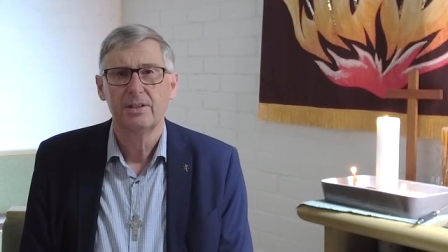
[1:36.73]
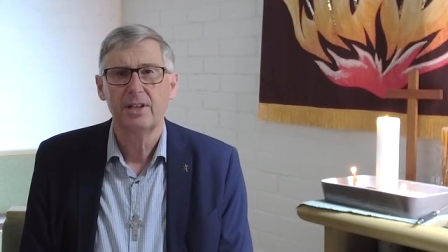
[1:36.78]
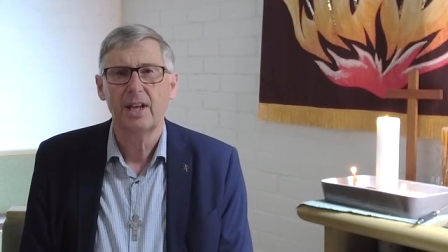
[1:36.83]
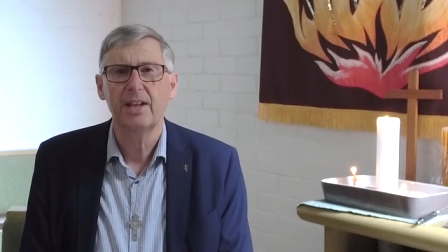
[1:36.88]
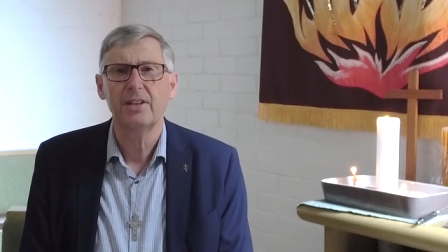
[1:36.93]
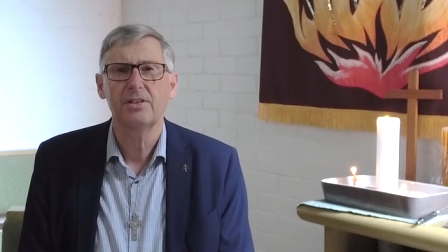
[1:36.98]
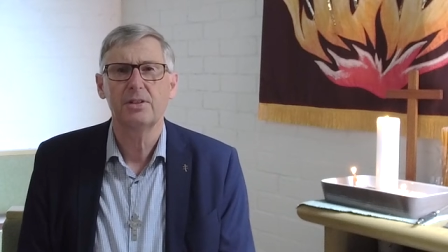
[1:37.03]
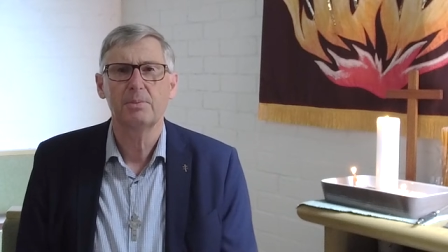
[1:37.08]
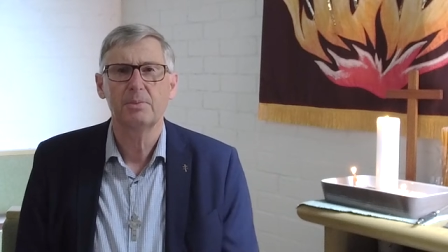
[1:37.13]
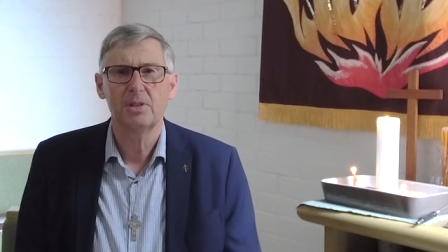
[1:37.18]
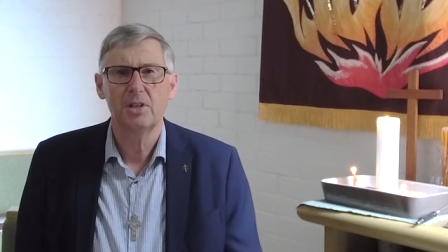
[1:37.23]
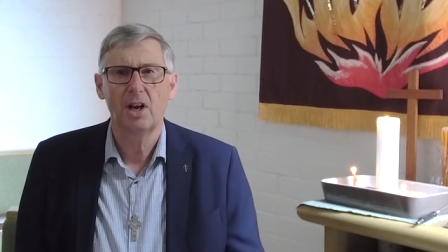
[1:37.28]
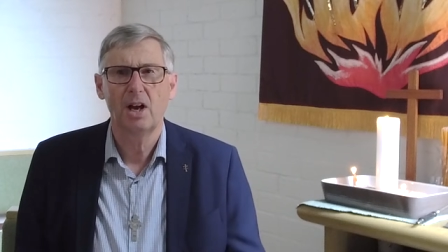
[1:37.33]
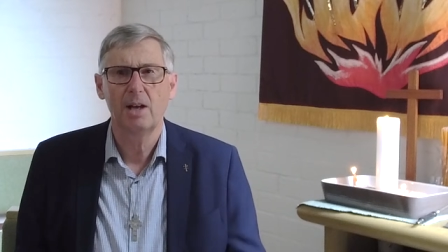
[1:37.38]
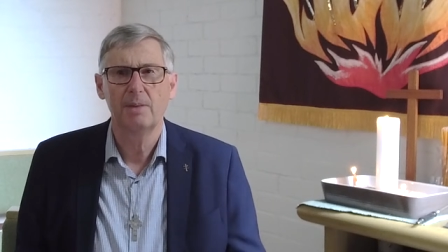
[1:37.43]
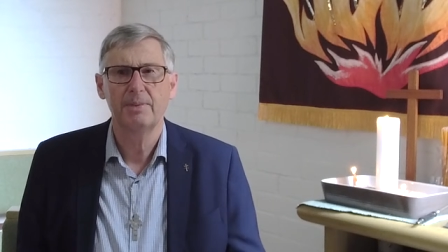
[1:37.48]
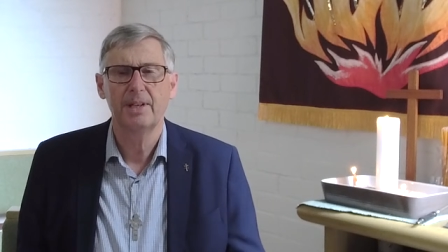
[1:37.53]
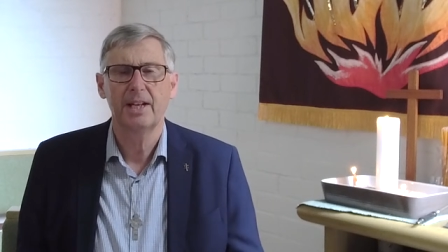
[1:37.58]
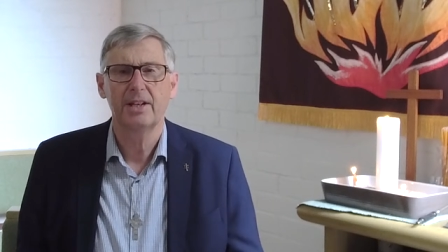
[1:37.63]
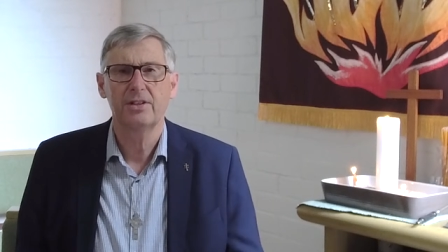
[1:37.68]
Take some
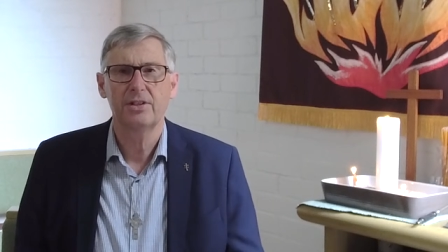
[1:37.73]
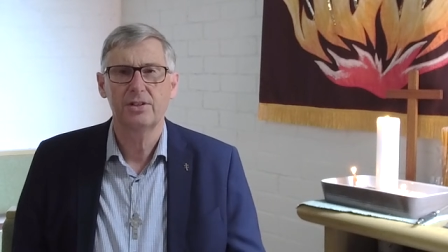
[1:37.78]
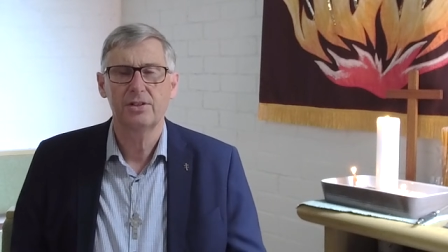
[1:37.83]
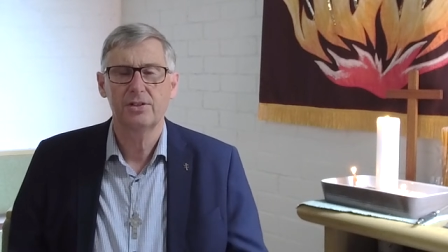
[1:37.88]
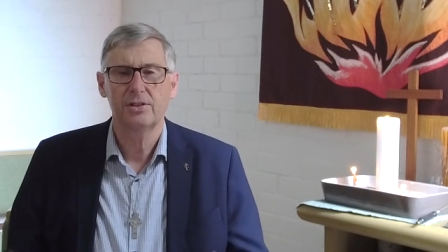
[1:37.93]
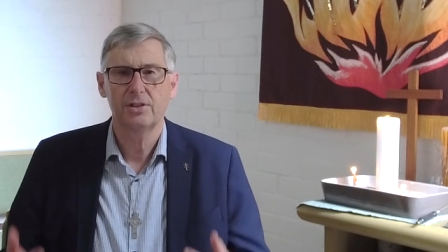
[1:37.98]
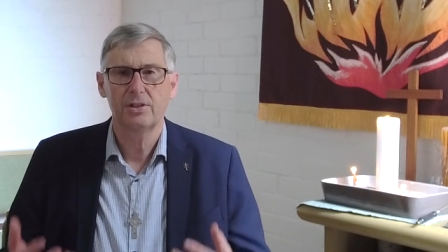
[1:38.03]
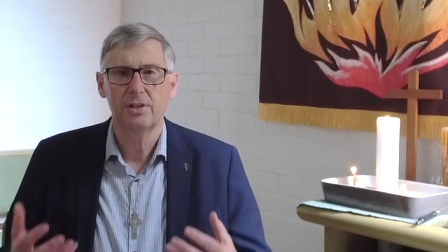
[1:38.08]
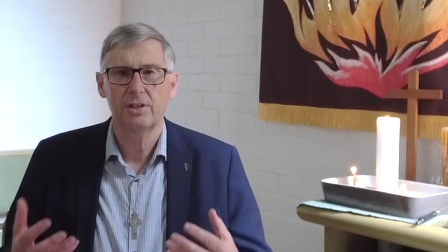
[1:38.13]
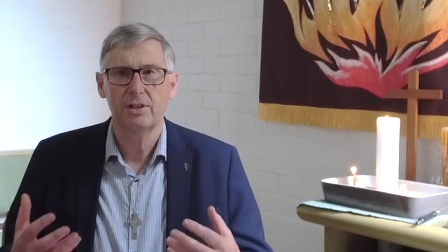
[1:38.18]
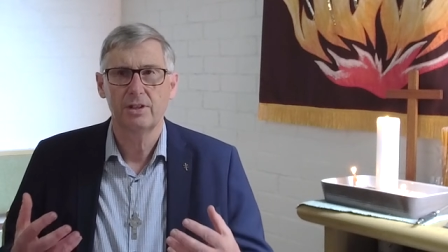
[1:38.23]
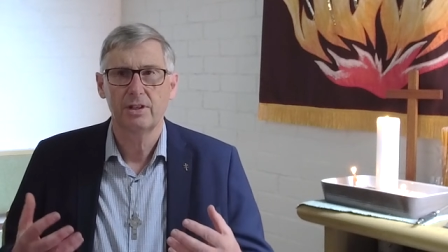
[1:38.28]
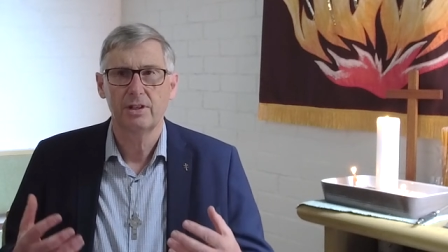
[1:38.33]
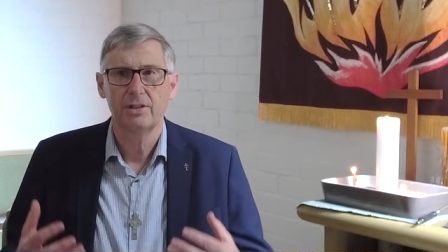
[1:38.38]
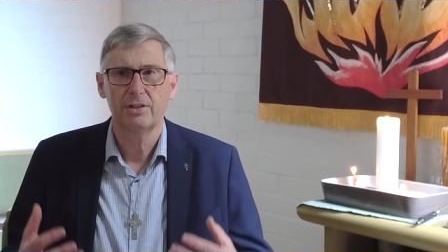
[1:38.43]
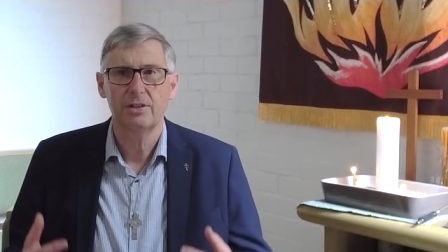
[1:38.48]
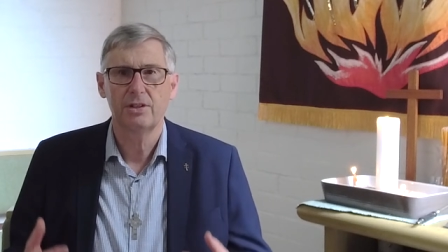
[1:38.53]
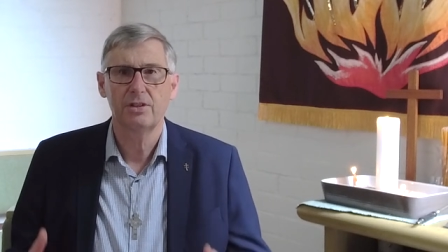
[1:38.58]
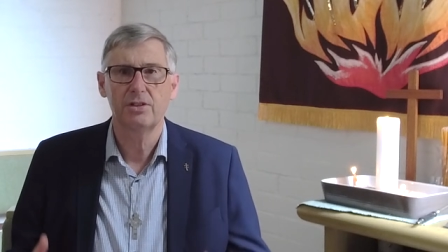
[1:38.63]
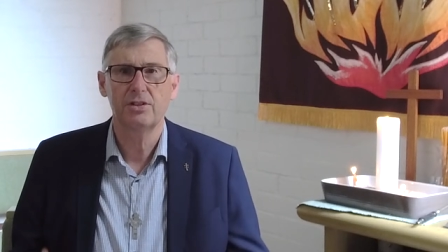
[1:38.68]
time now just
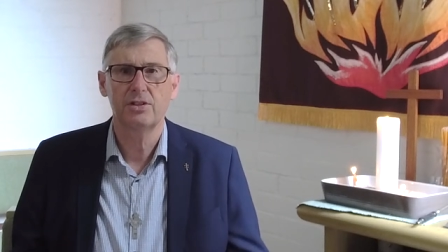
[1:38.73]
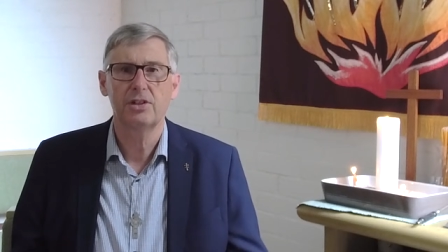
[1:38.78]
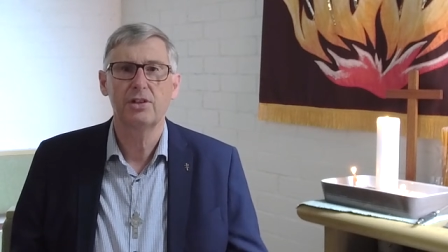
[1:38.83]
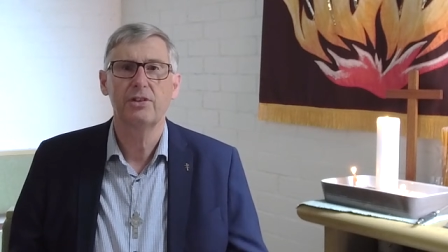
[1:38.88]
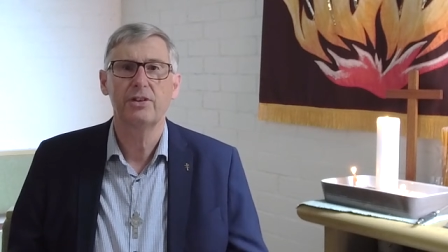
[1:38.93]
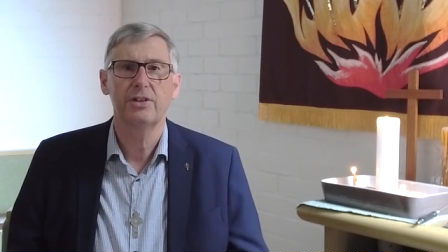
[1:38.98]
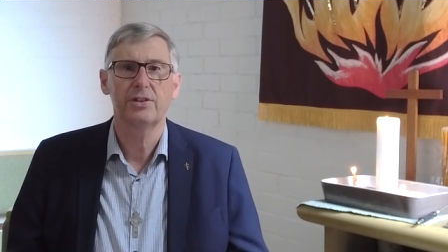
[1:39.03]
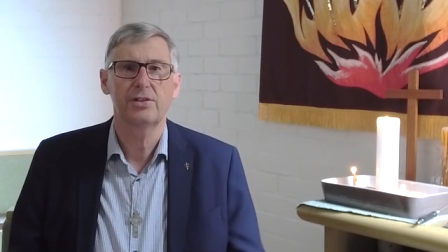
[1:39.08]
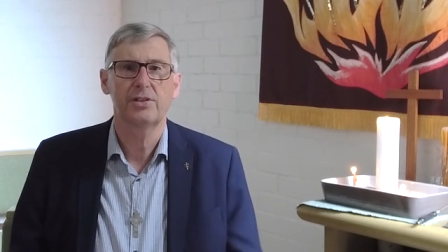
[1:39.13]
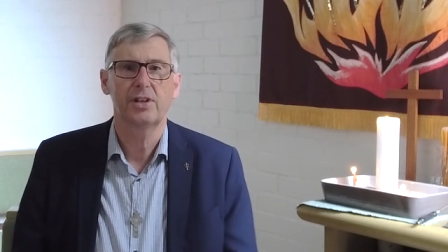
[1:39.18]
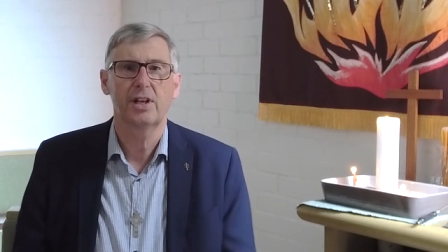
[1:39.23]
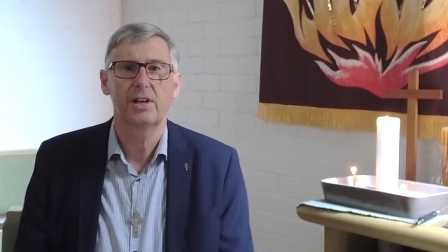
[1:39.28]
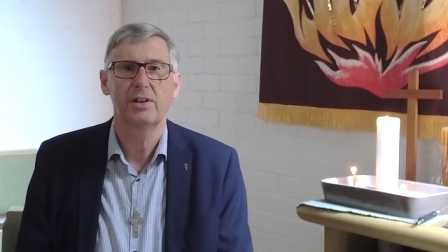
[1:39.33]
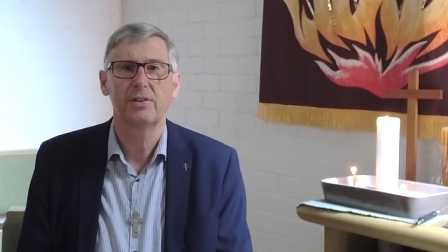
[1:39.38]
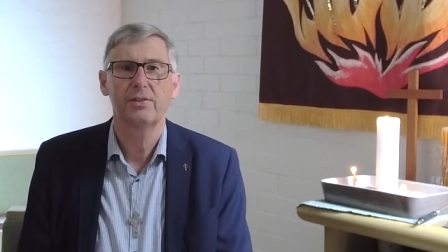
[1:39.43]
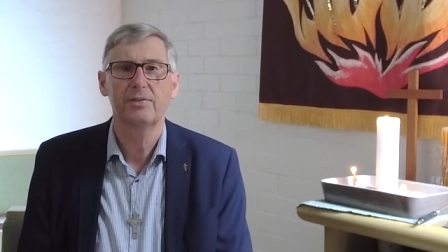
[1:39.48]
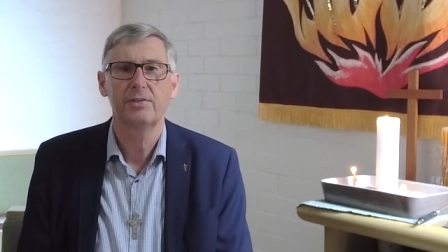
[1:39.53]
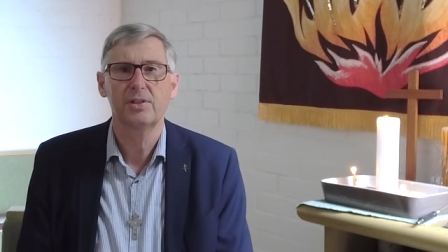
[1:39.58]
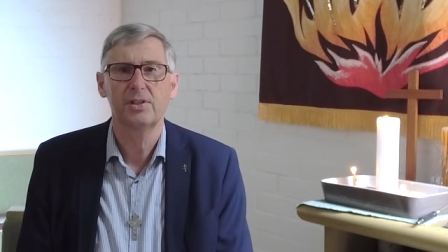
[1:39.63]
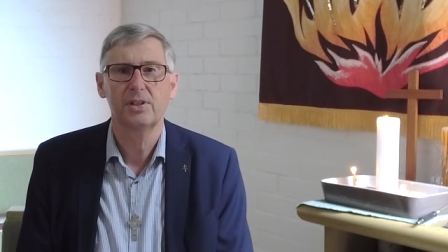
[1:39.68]
to still
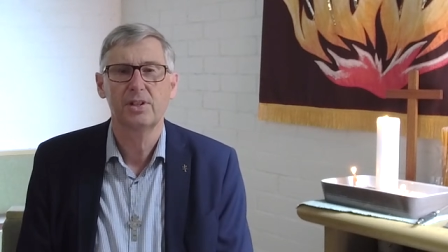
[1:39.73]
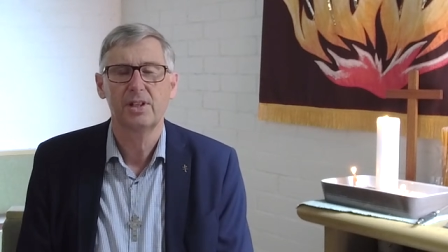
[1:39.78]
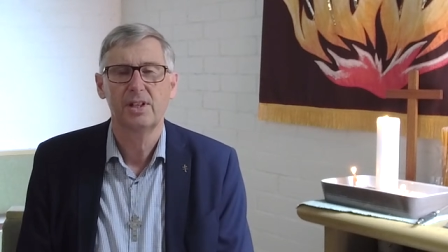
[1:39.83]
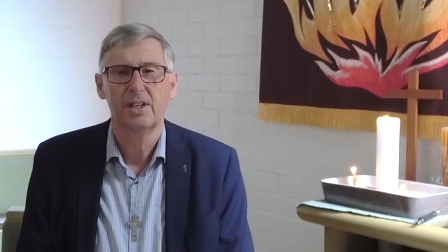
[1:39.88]
yourselves.